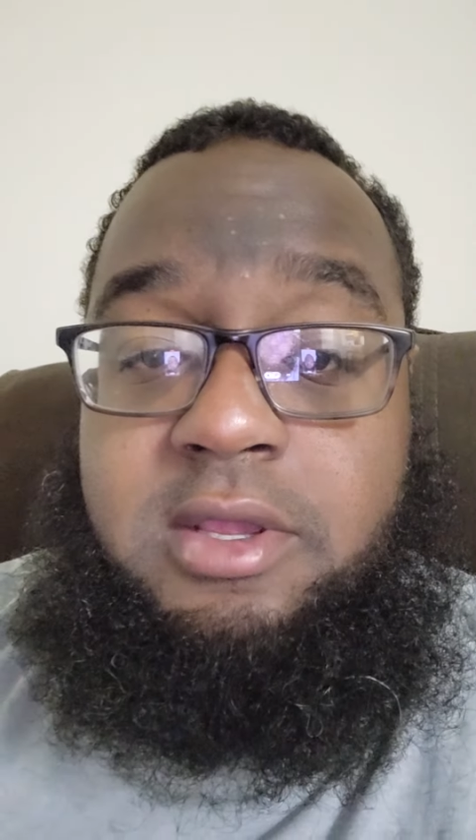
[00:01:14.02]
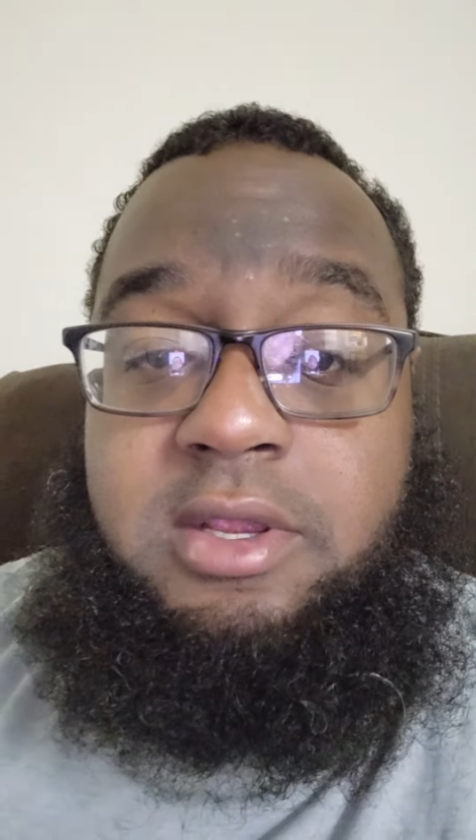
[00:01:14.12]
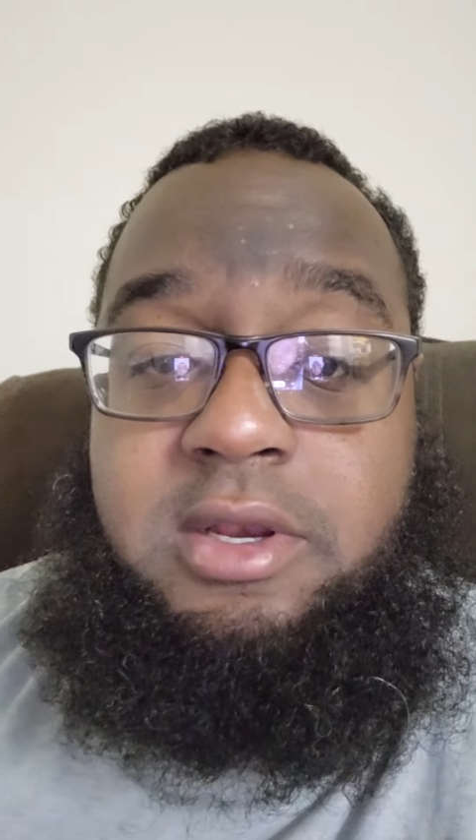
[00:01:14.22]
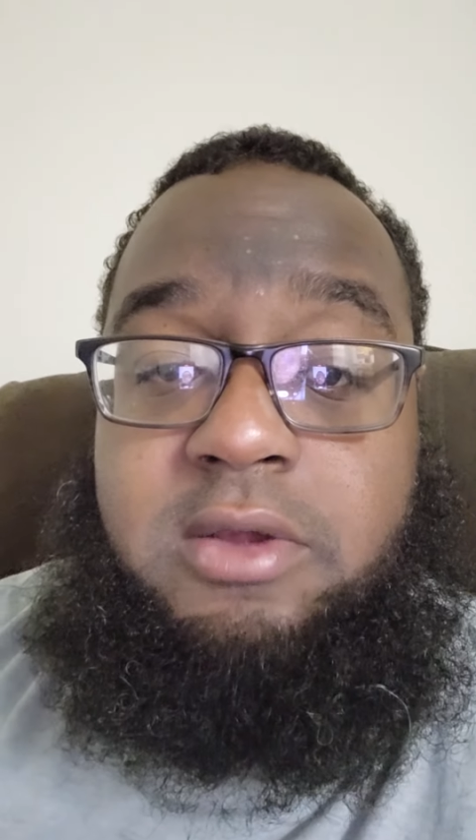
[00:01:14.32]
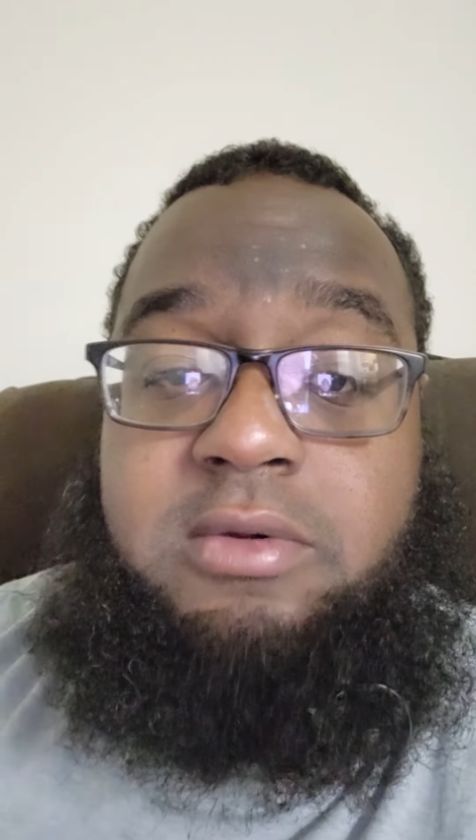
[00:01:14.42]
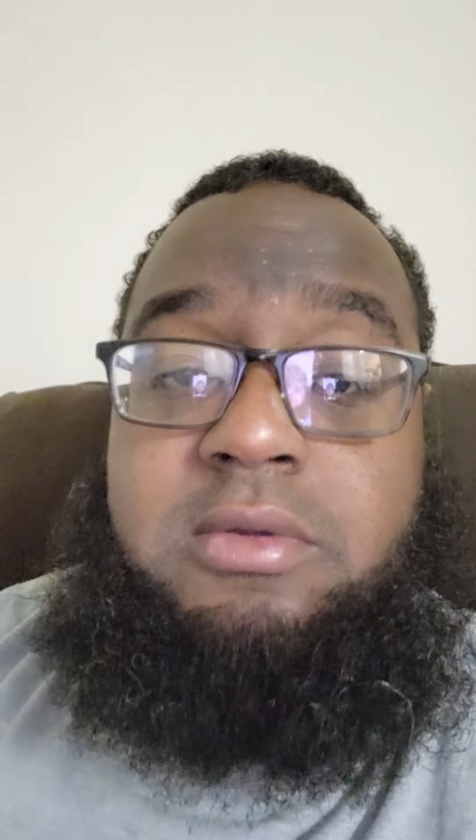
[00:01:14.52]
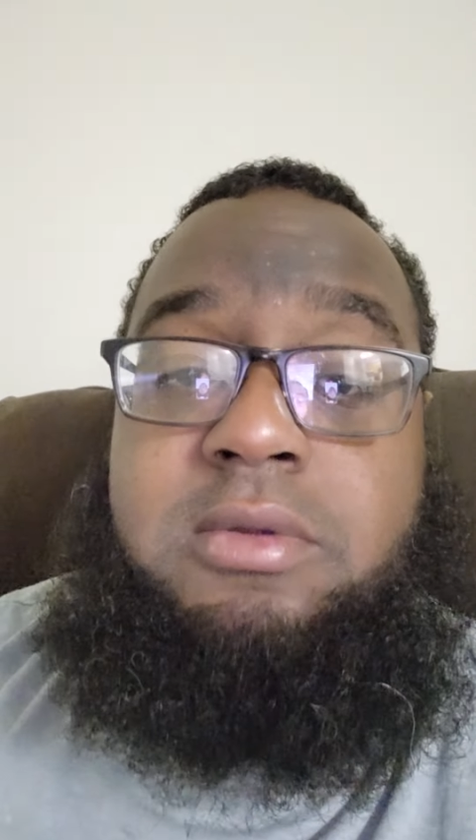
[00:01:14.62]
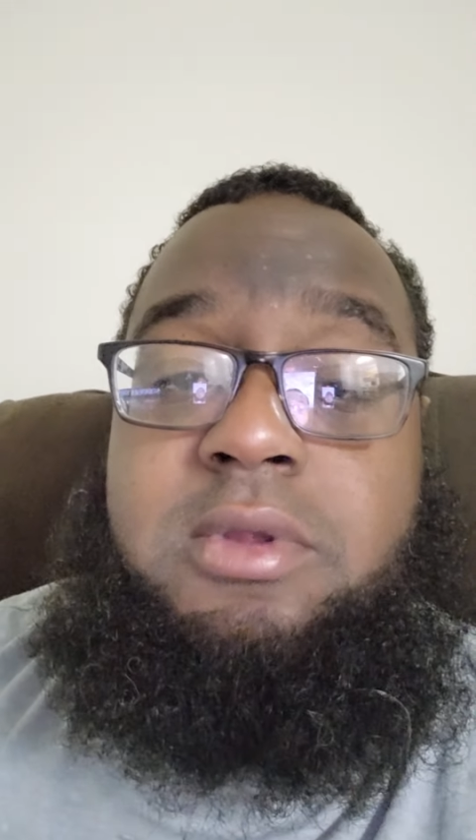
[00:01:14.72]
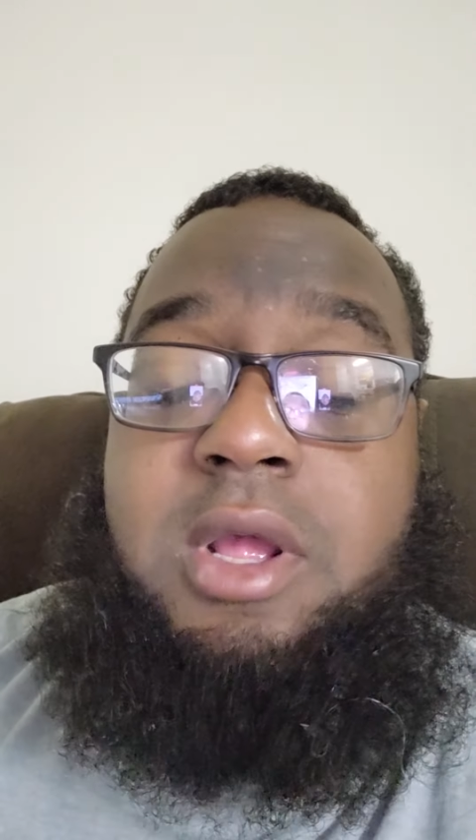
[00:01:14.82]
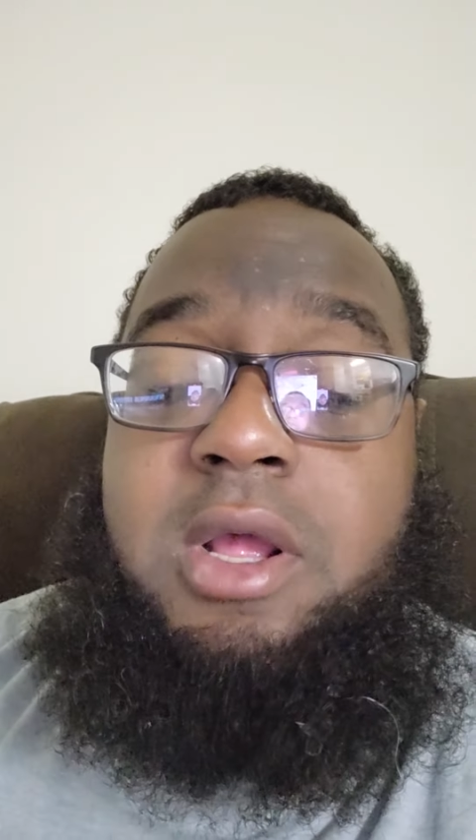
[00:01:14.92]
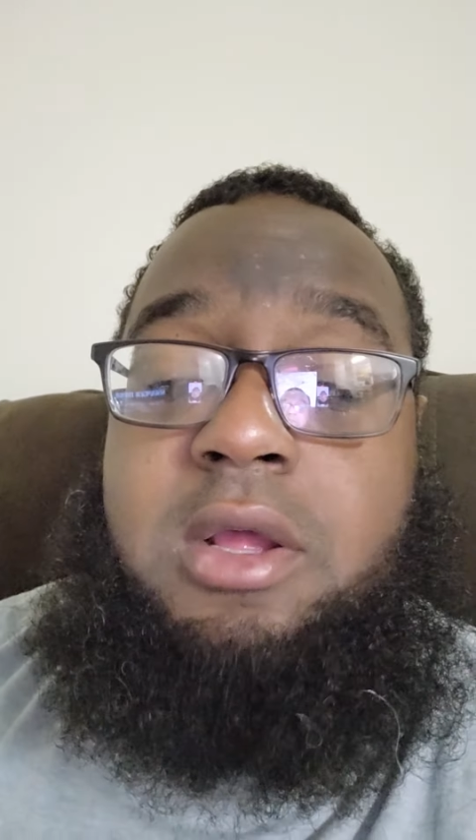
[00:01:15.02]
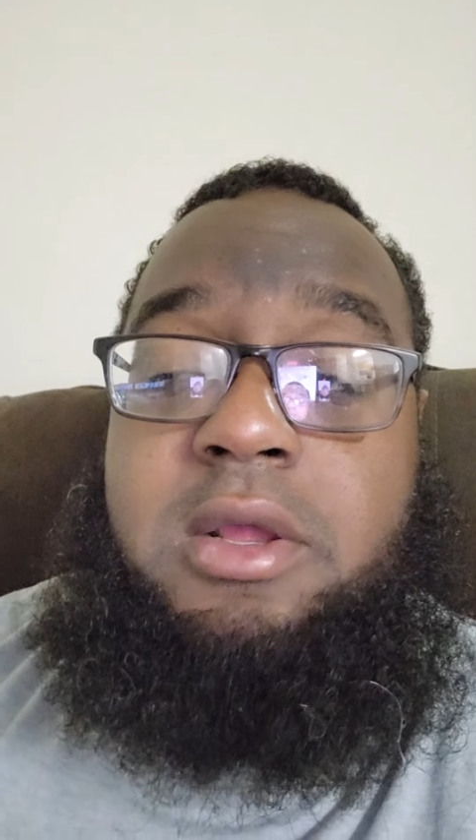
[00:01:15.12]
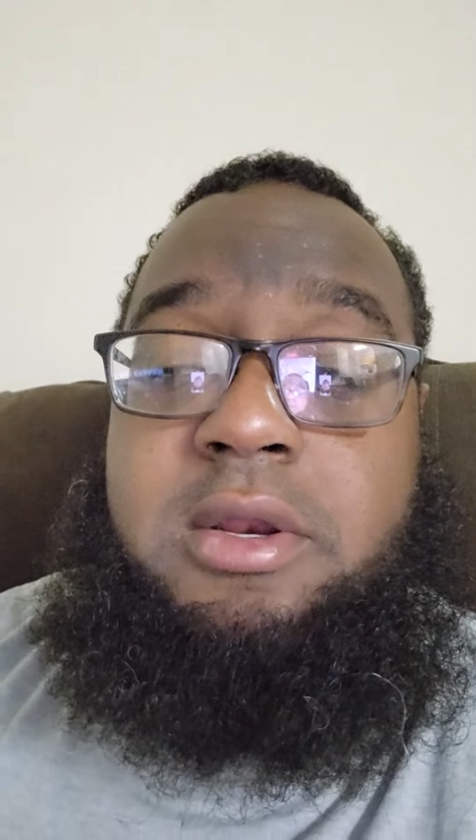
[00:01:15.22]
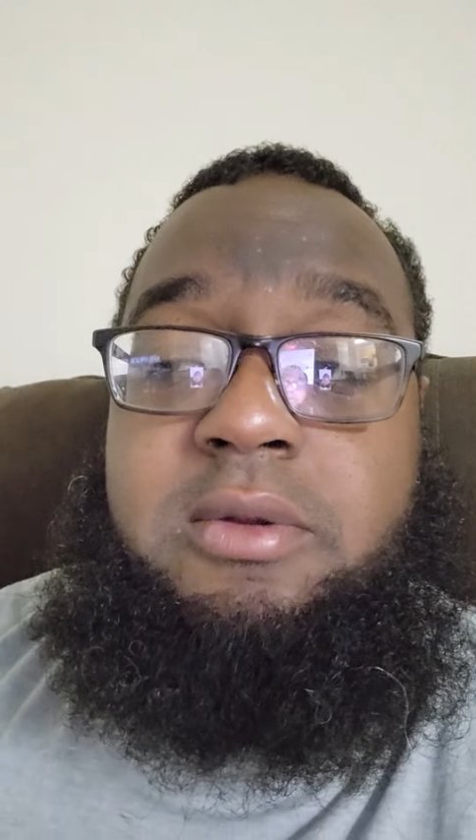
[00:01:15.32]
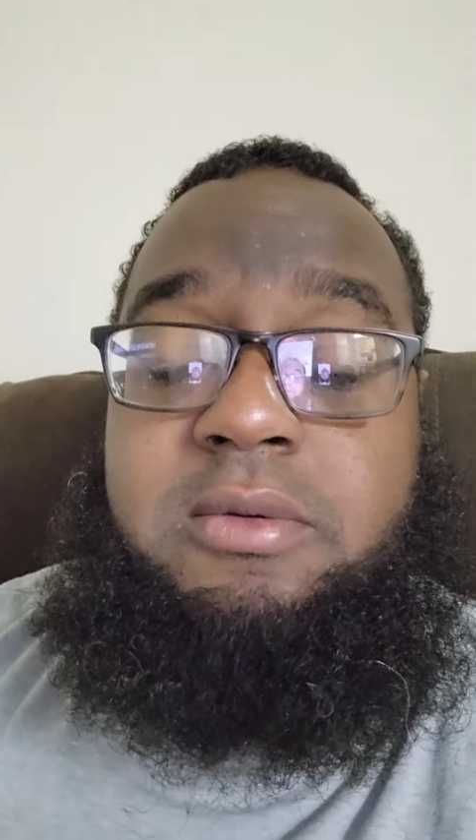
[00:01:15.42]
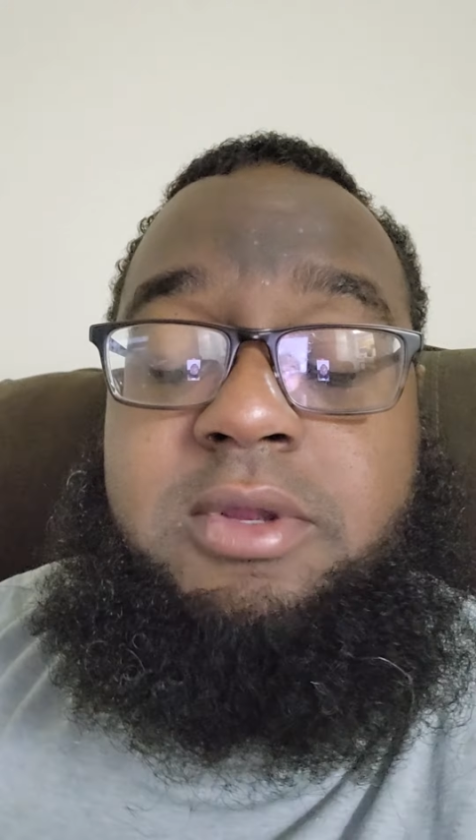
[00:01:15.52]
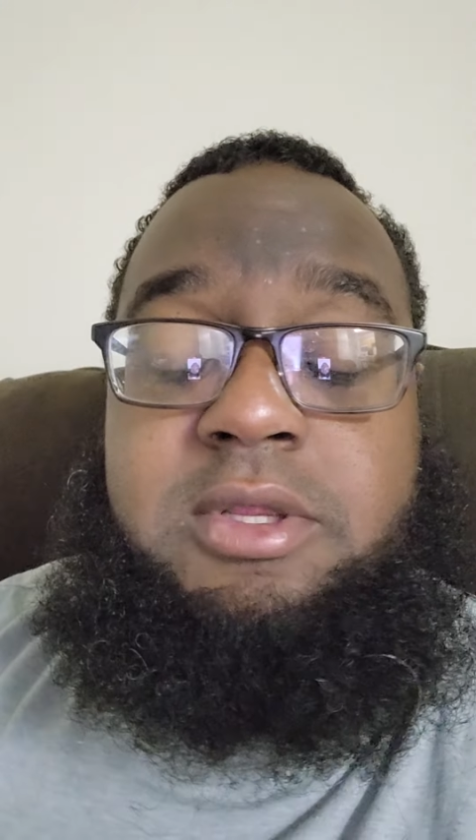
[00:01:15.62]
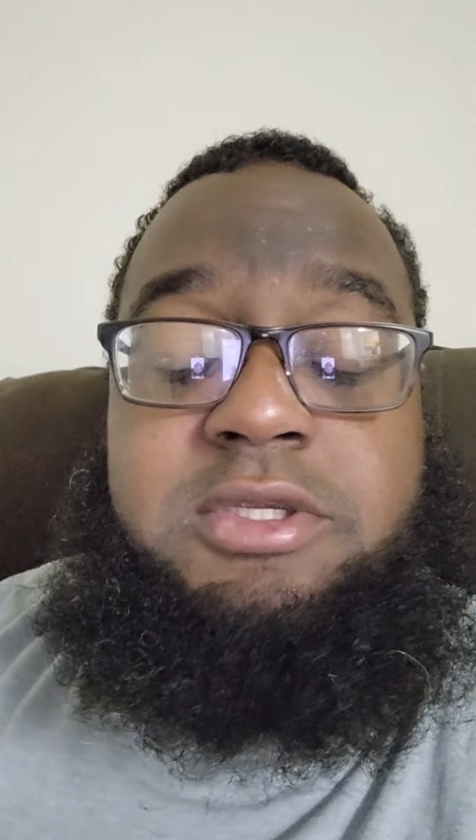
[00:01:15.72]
We